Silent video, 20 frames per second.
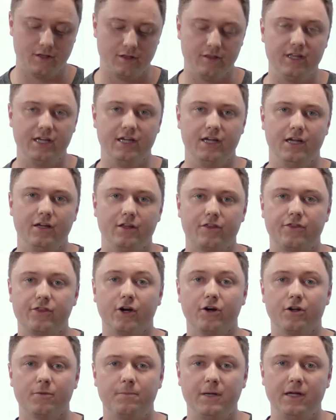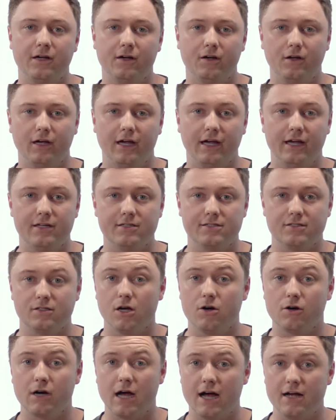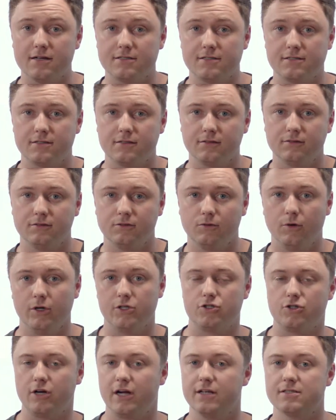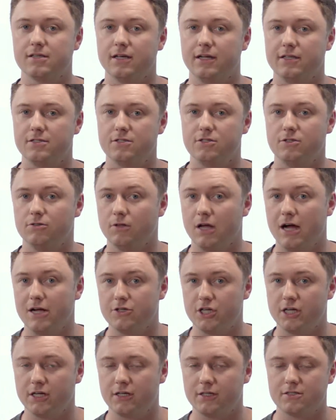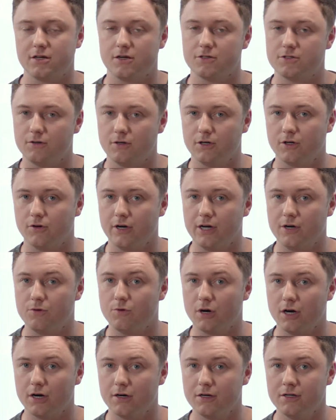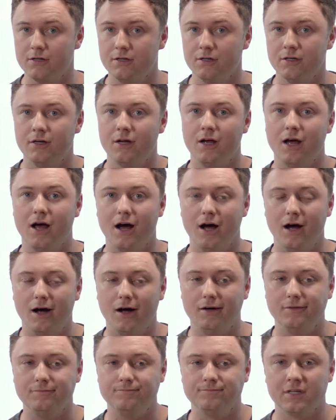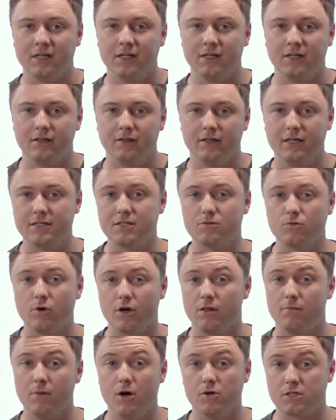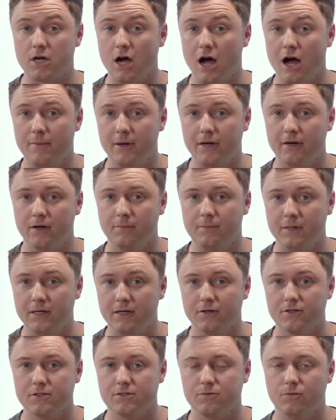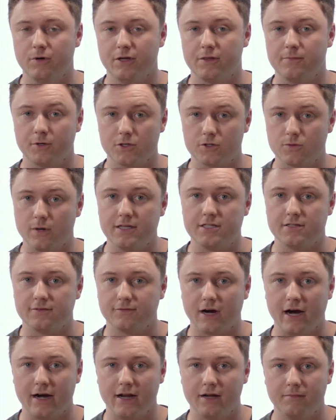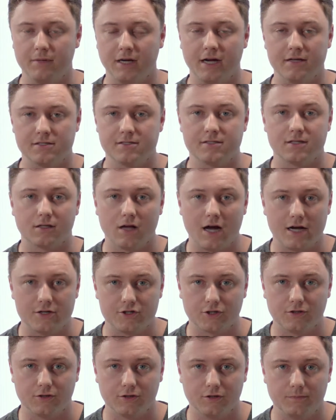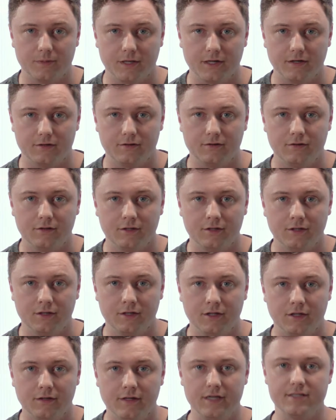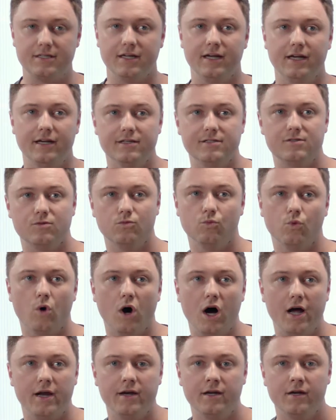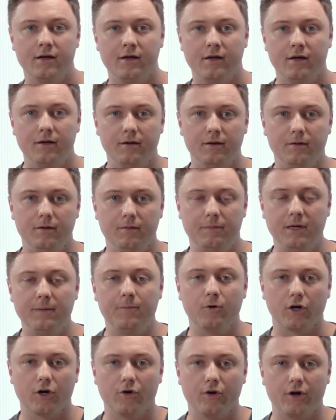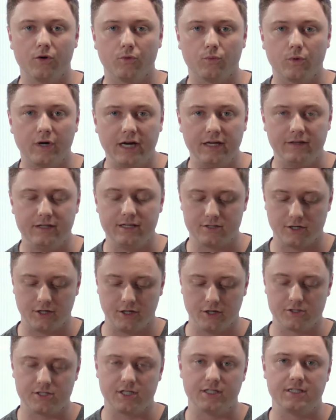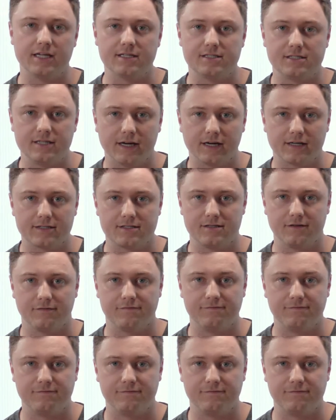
The third appeal is logos, which translates to logic. It's also a Greek word. This is one of the most common appeals with persuasive writing because it's the logical appeal. This is what people are going to read. These are your statistics, the